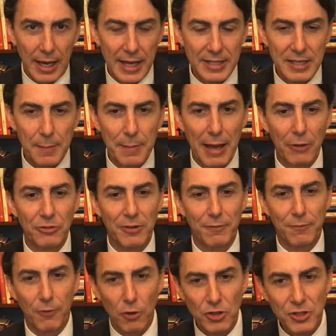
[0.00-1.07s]
It's about
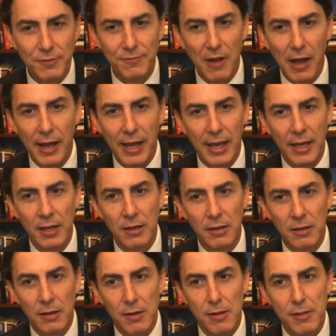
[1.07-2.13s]
diversifying
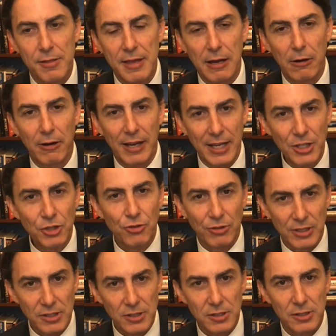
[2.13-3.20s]
their
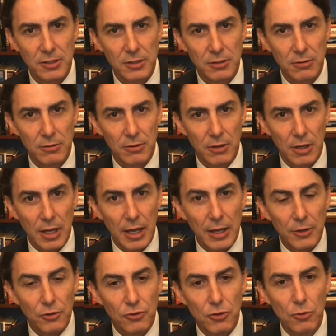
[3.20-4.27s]
interests
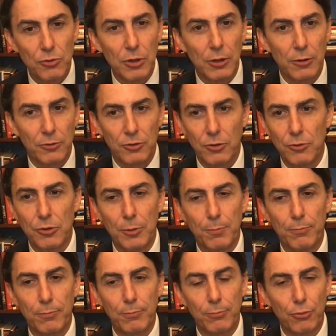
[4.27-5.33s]
to the
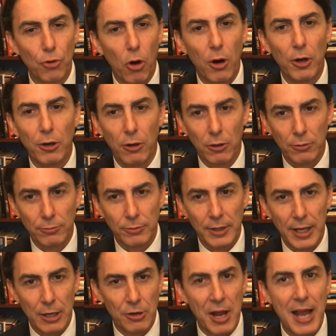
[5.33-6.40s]
broader
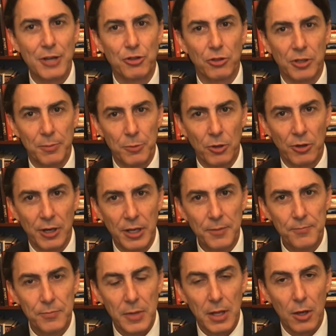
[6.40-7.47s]
international community,
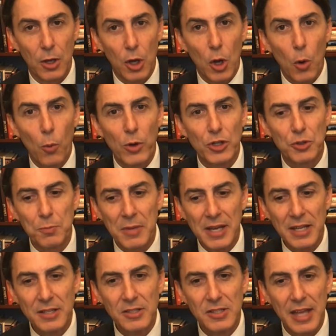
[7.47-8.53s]
which
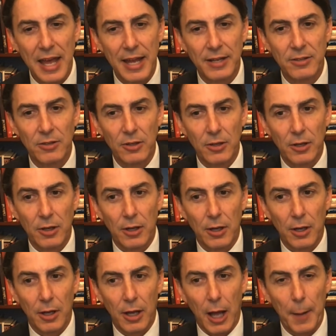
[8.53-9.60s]
means that
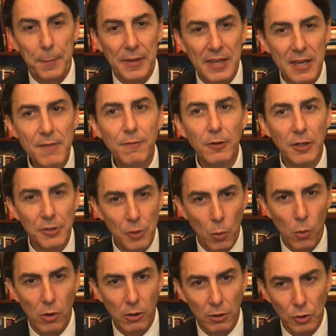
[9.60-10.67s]
upheaval in the
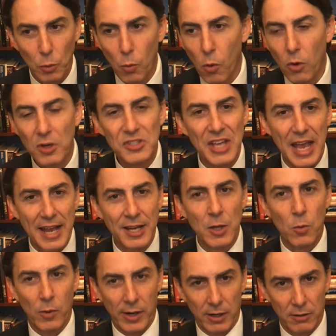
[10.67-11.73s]
world, wars
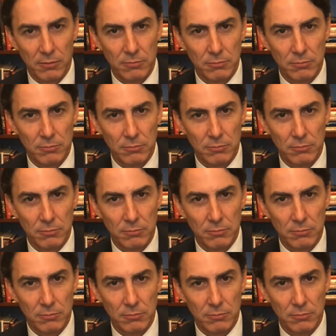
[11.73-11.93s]
anywhere,